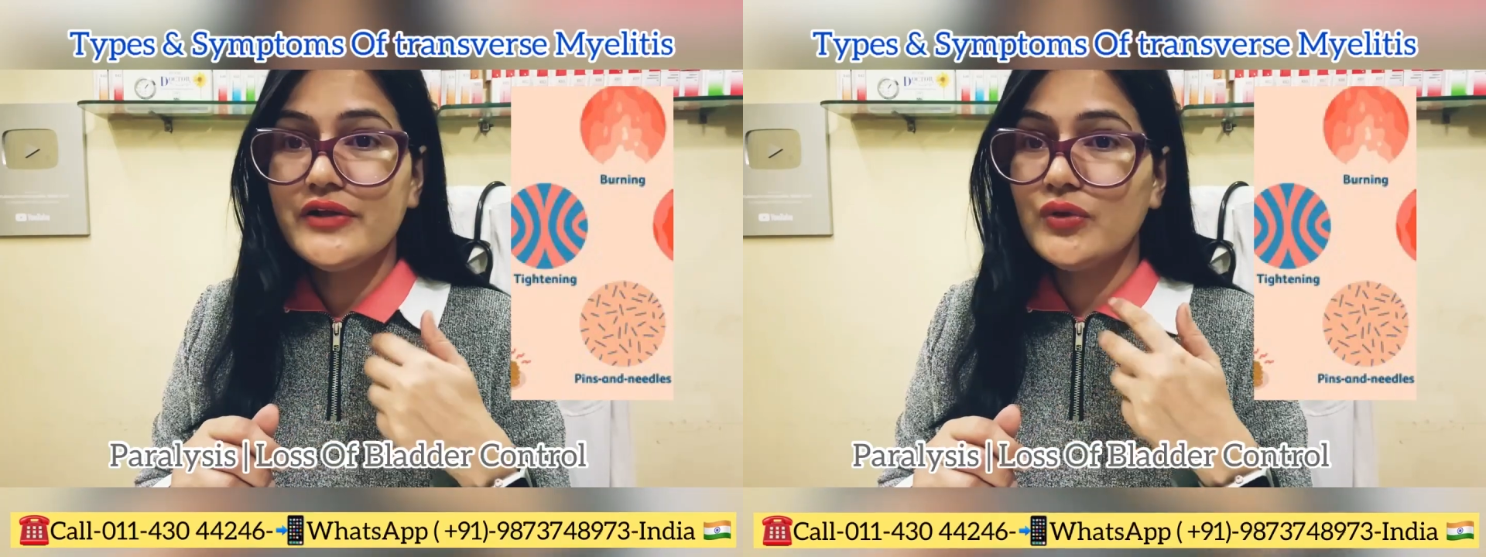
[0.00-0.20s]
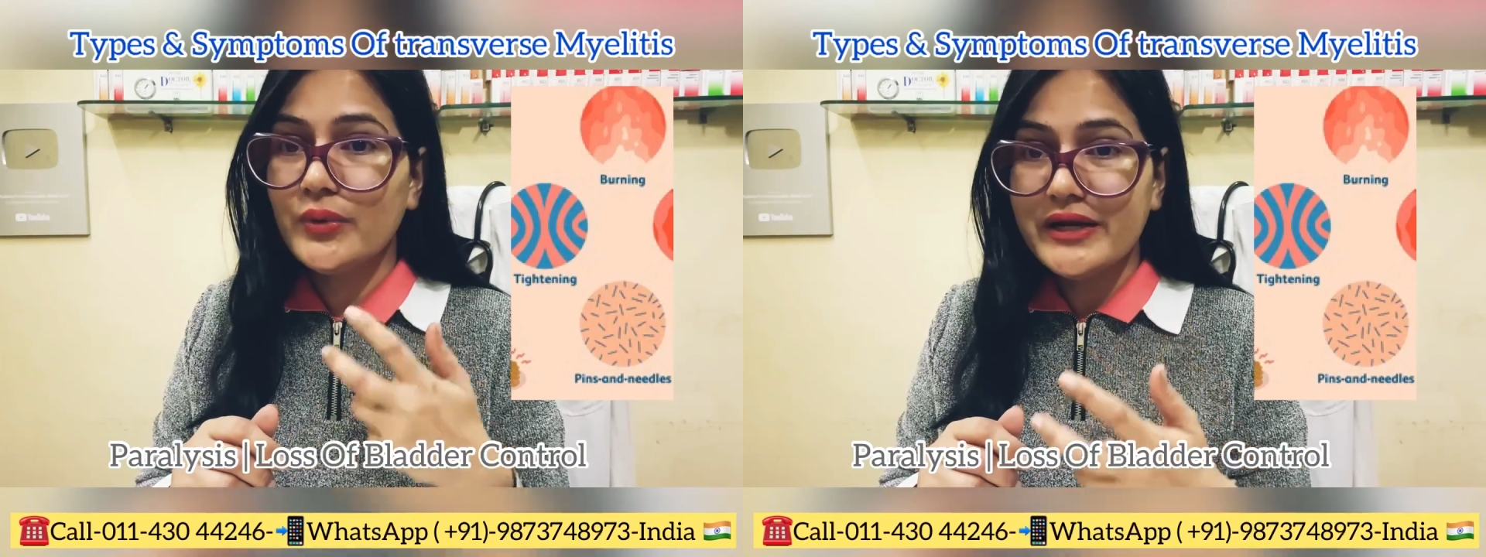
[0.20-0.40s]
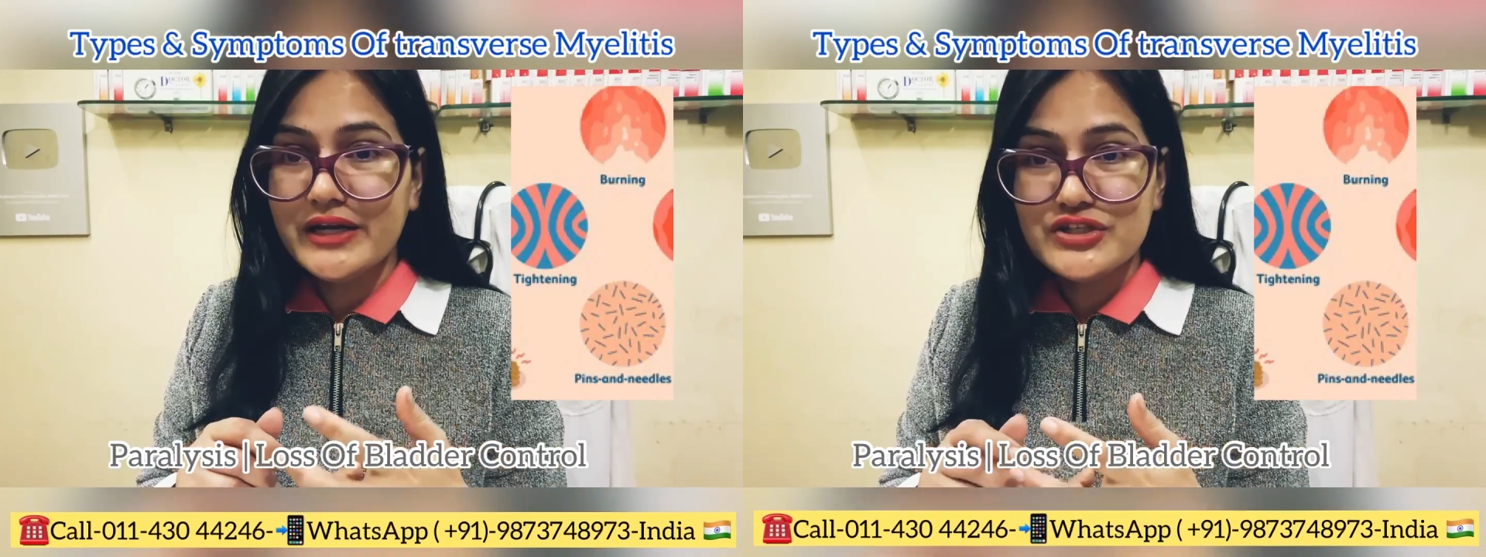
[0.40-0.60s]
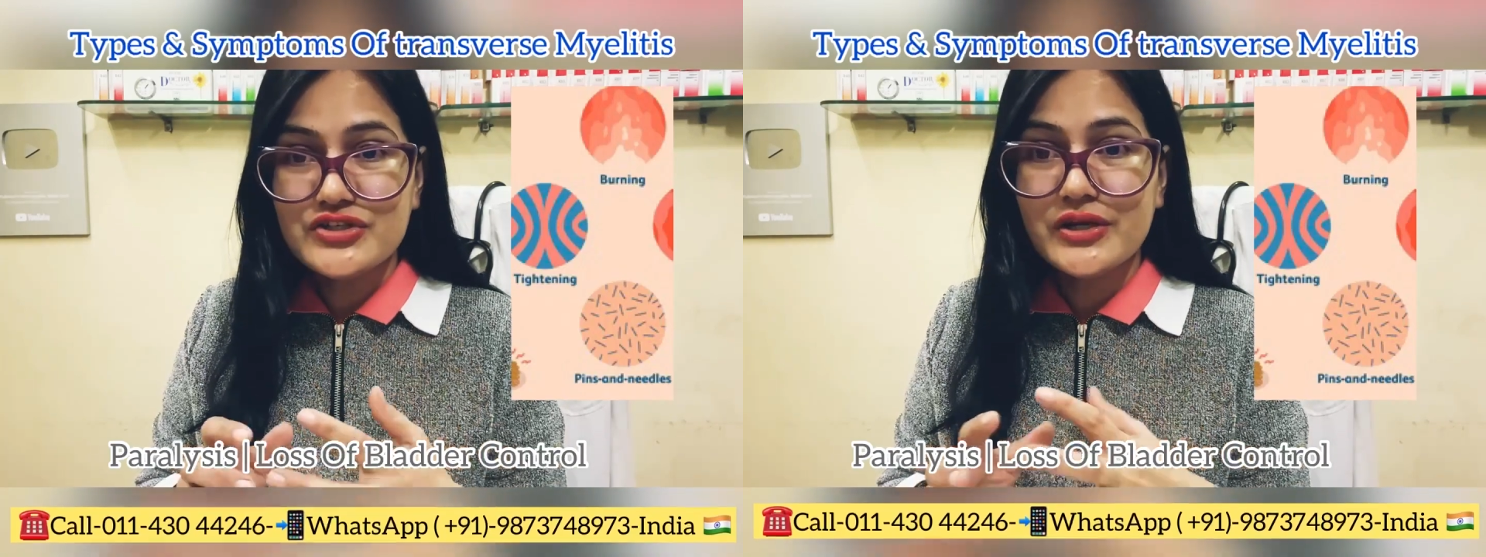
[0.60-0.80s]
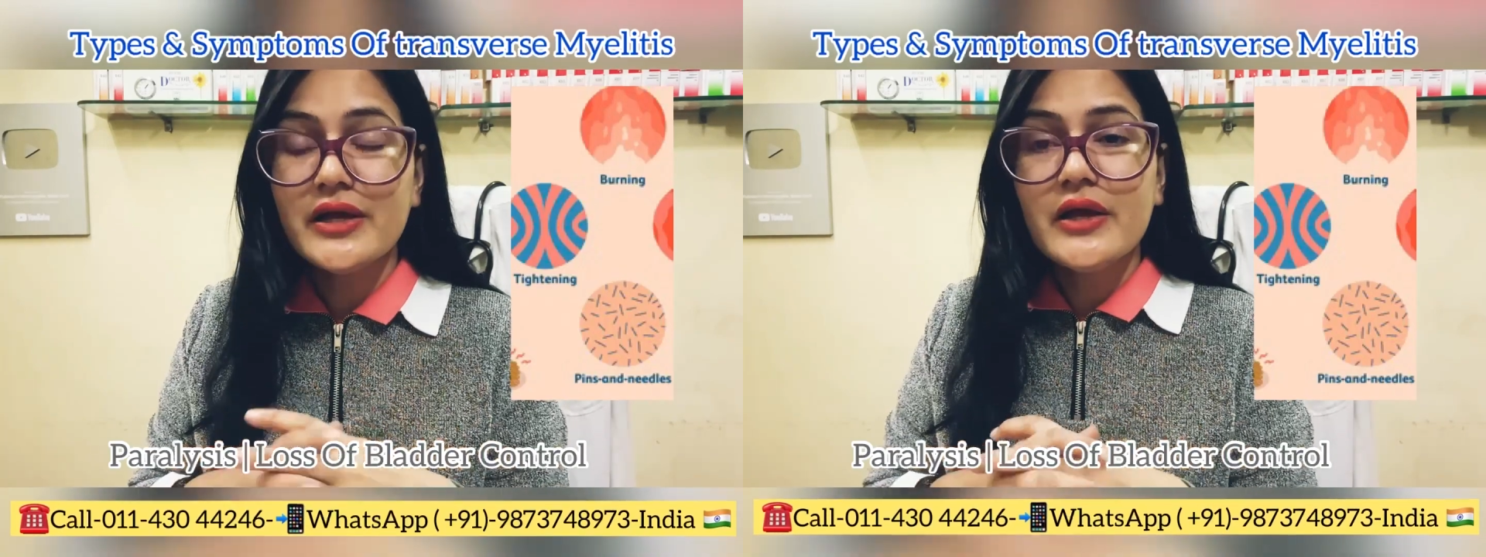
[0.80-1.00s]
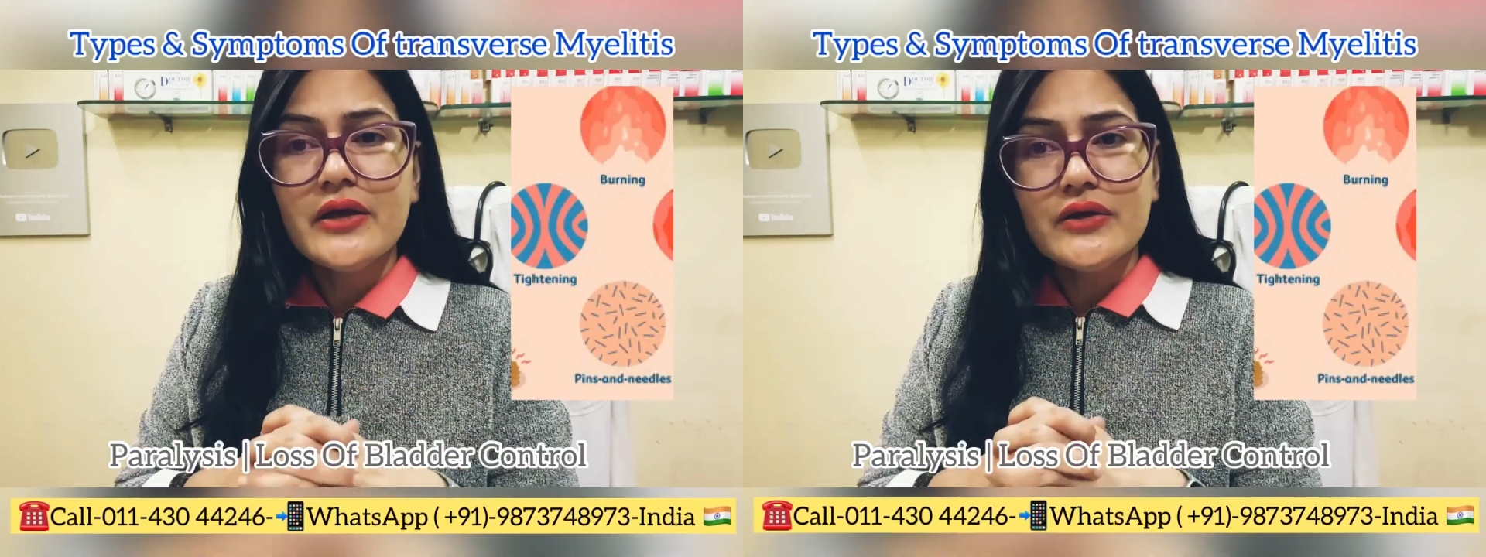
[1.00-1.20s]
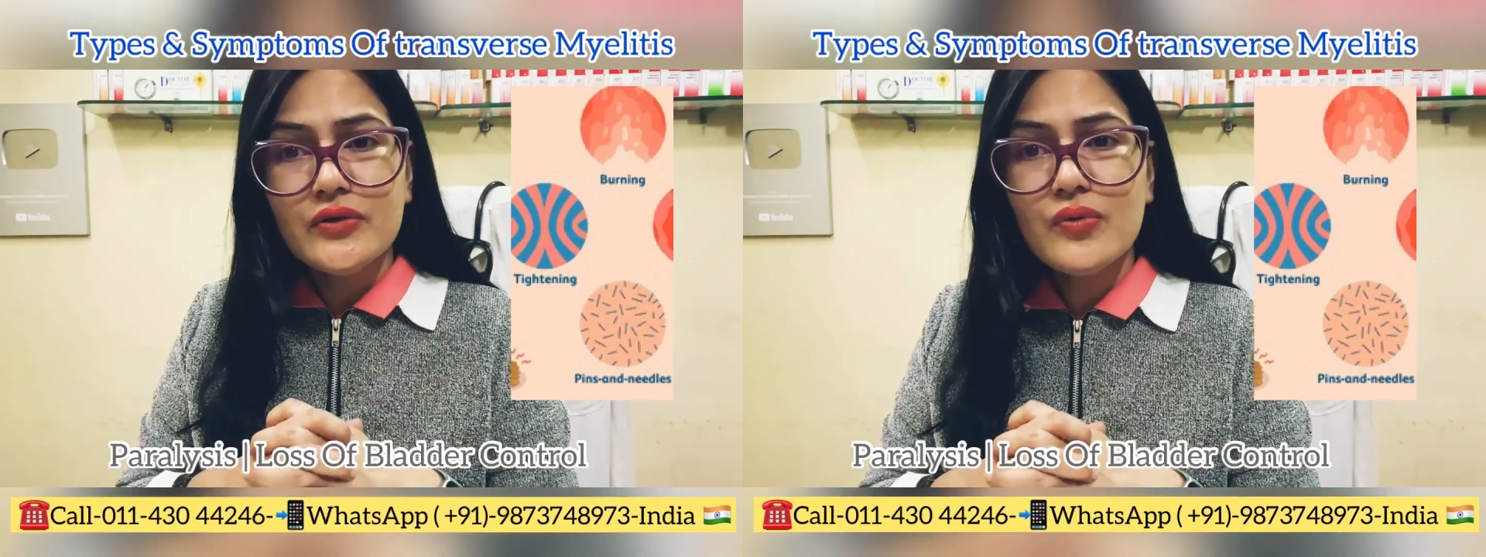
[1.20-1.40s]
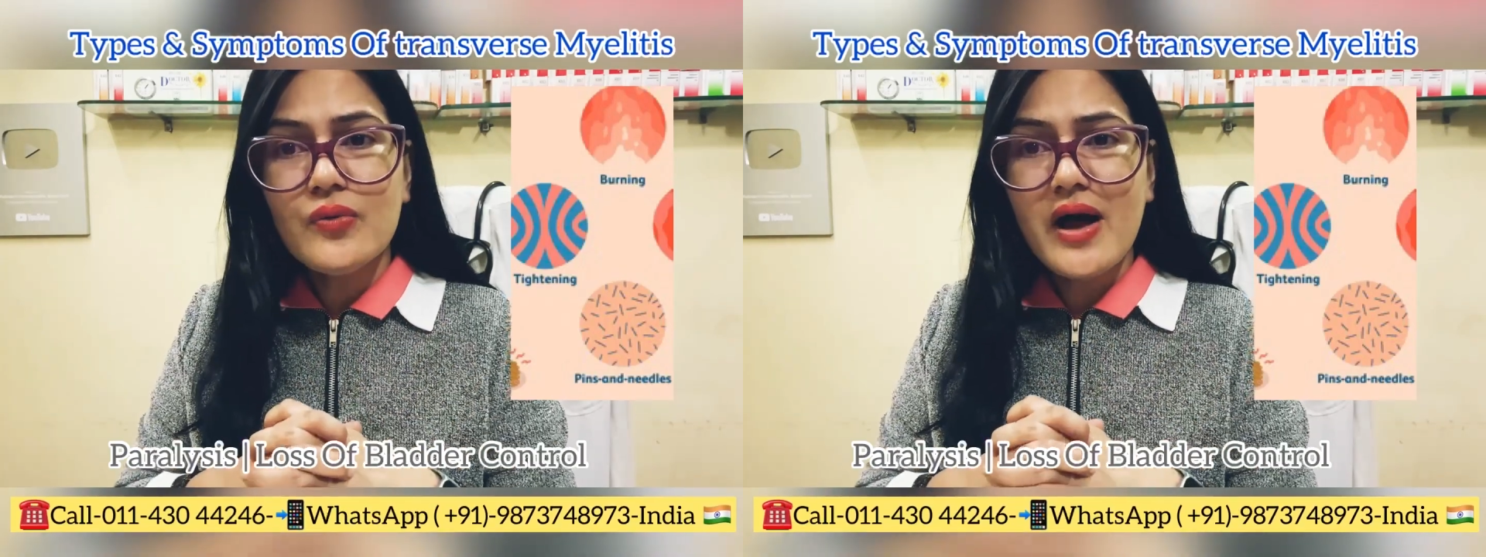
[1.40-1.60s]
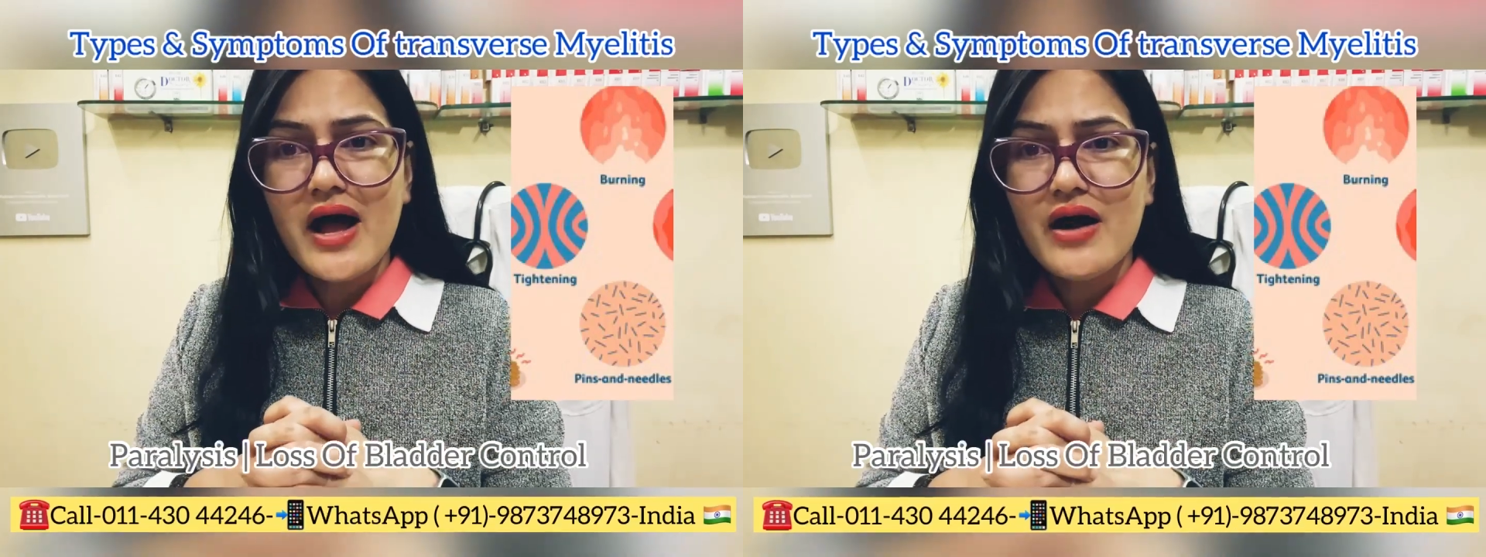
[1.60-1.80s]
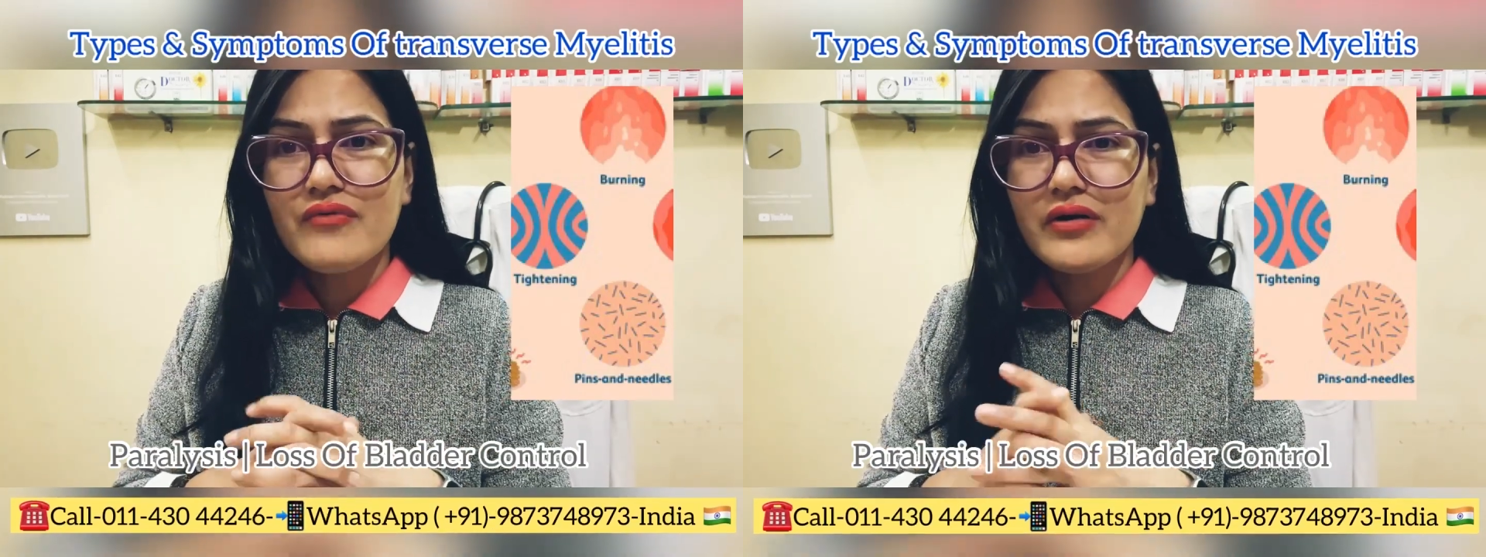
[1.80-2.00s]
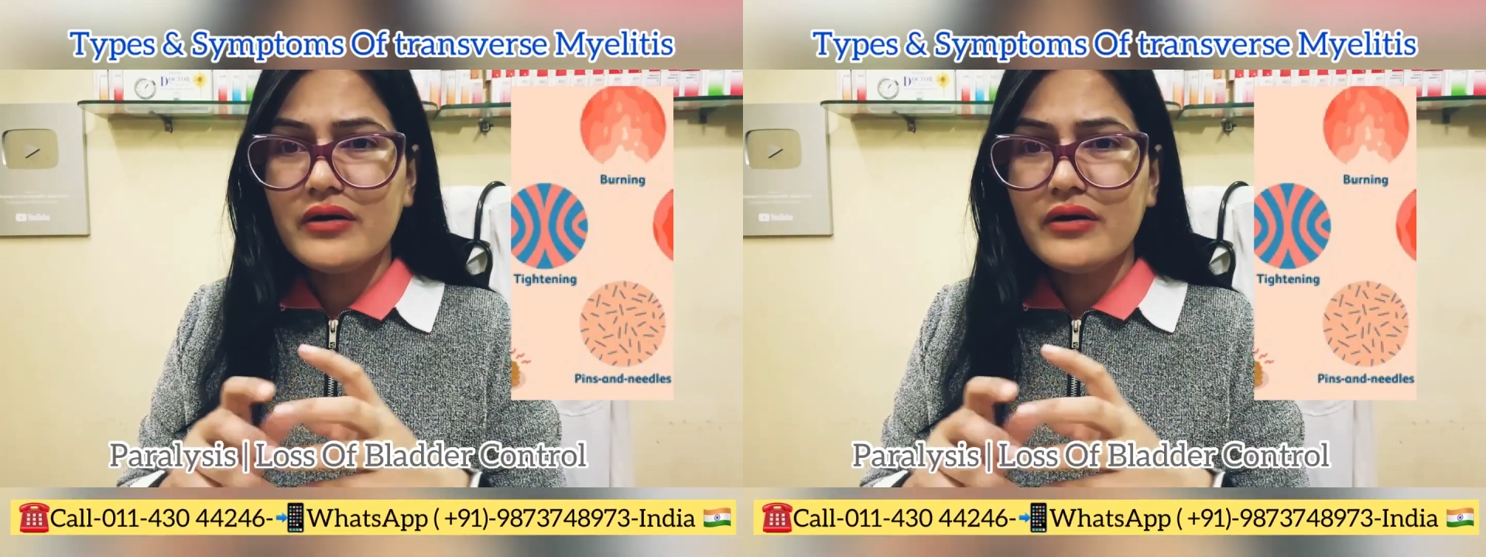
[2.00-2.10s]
urination, you have